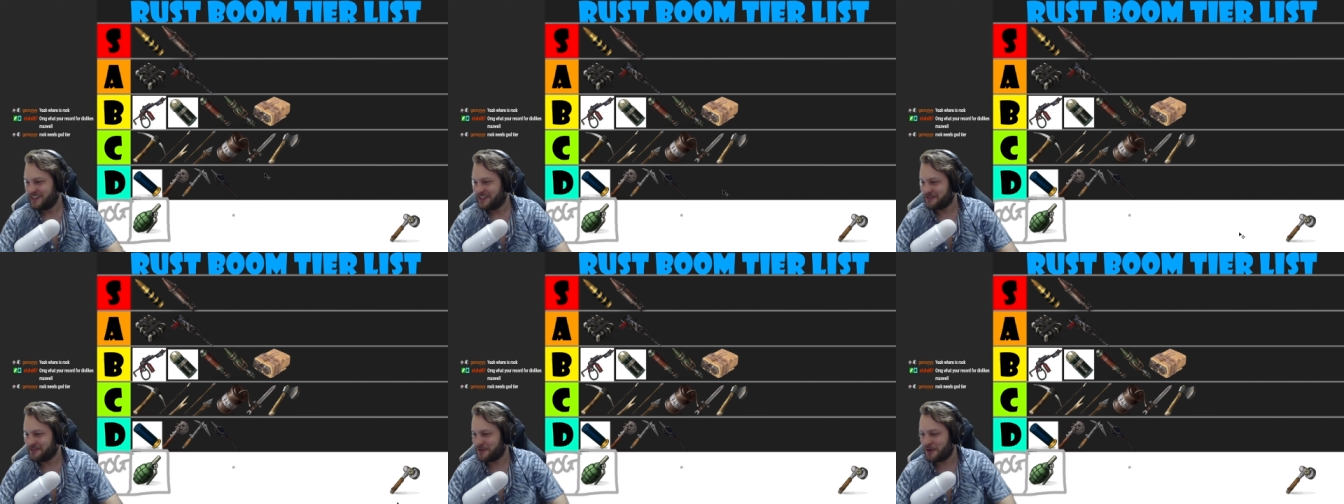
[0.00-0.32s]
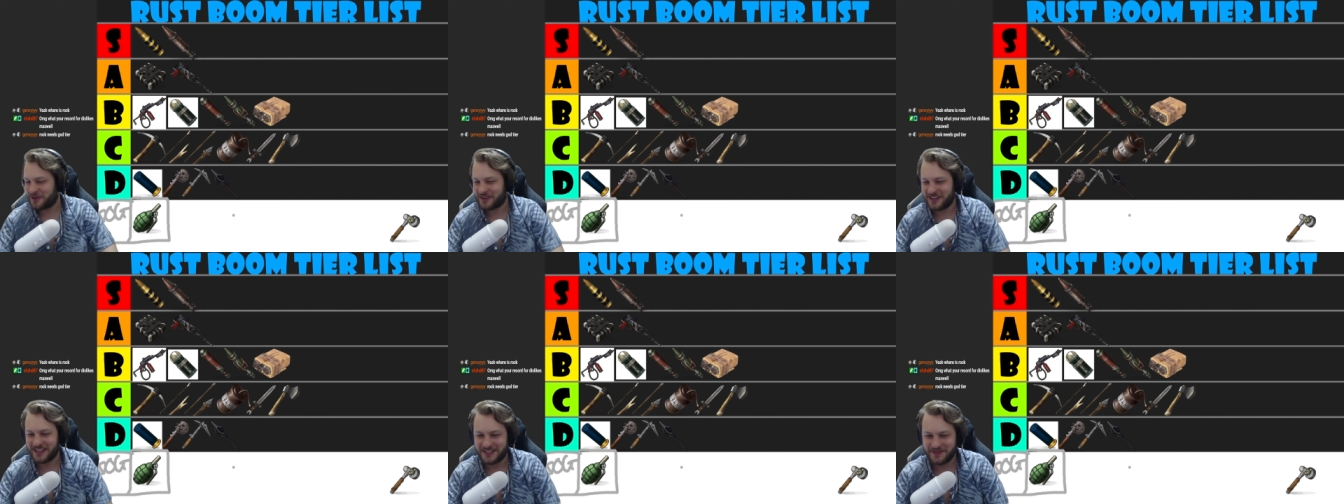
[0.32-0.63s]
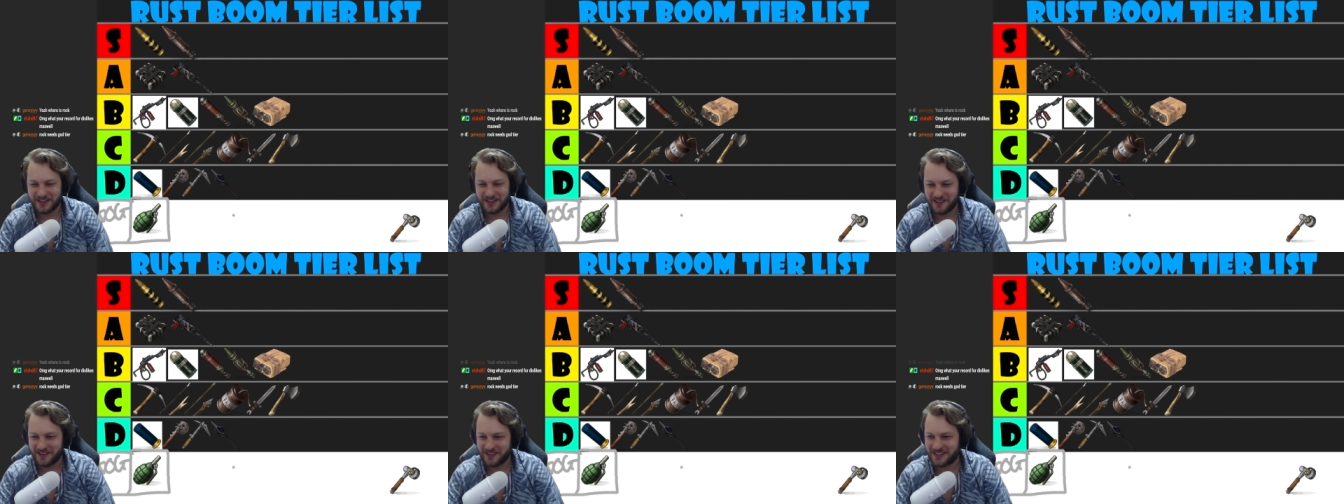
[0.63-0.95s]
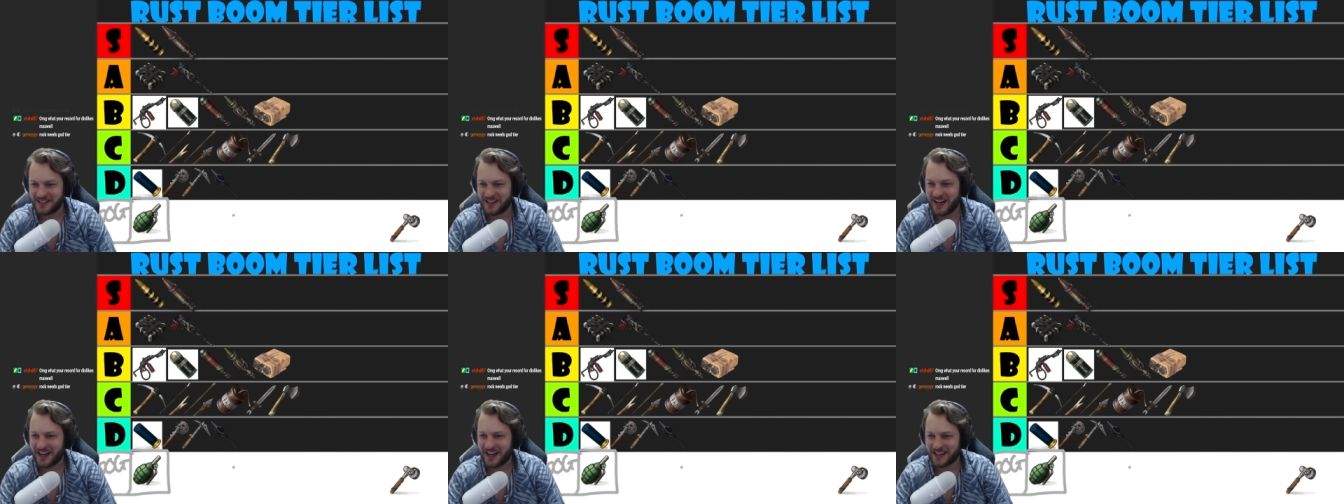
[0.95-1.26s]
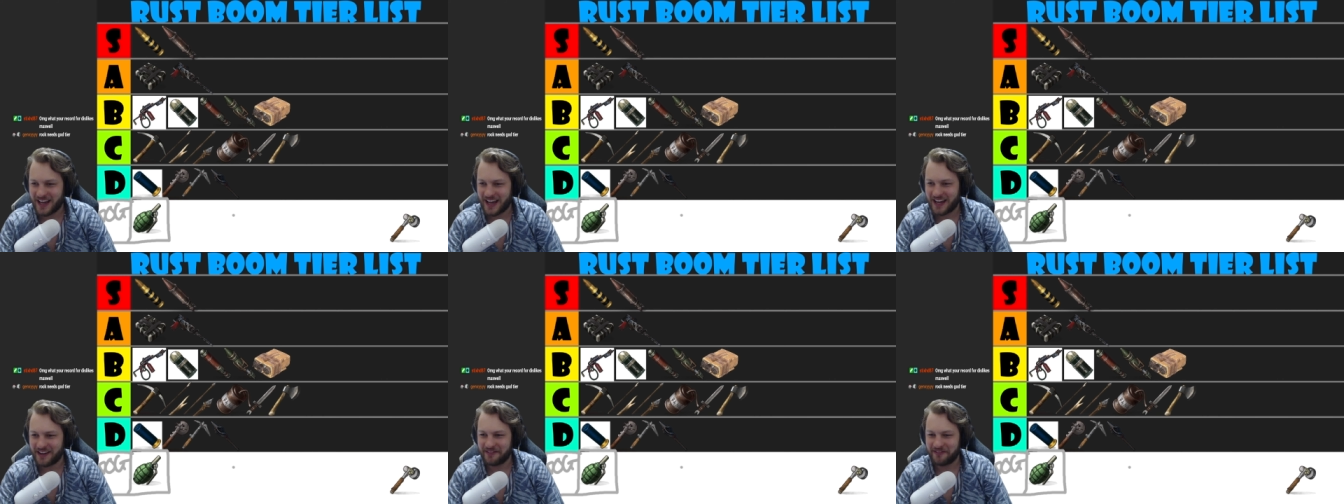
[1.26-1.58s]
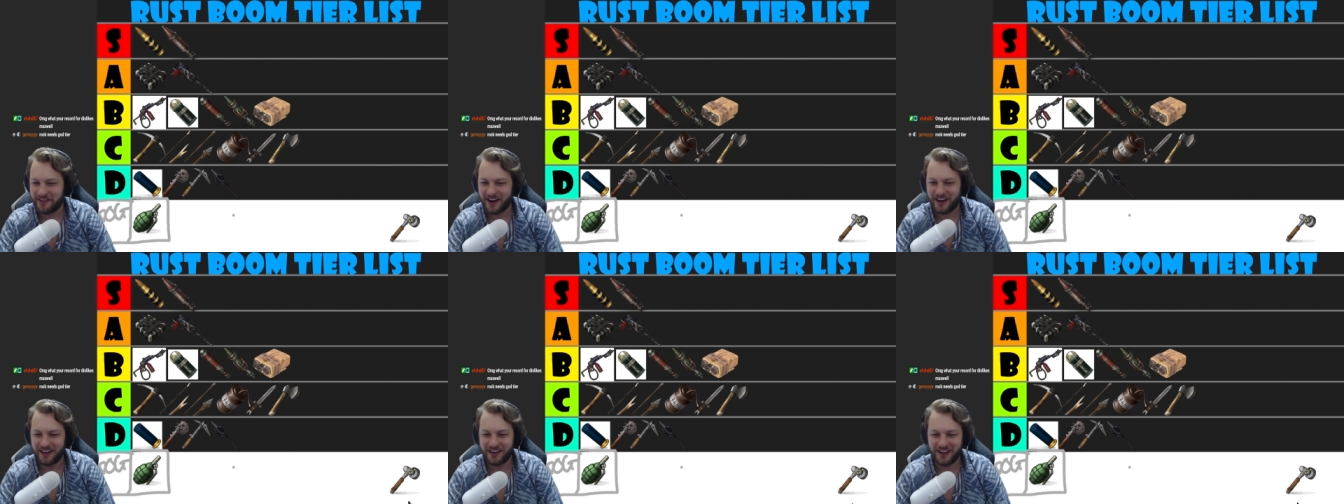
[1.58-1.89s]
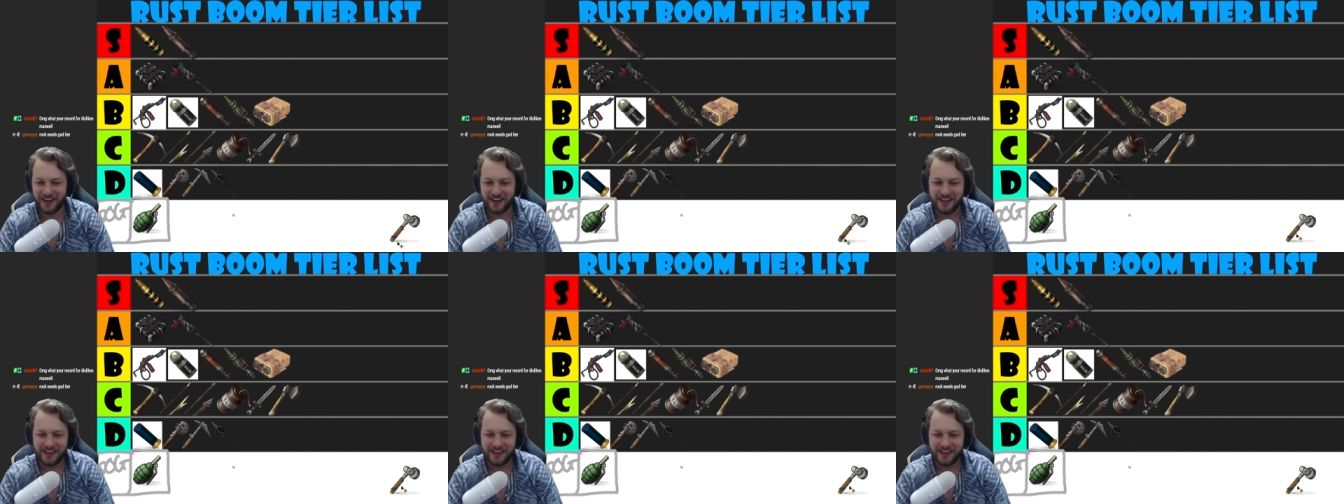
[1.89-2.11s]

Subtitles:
Rock needs to be God tier. Okay, right, look.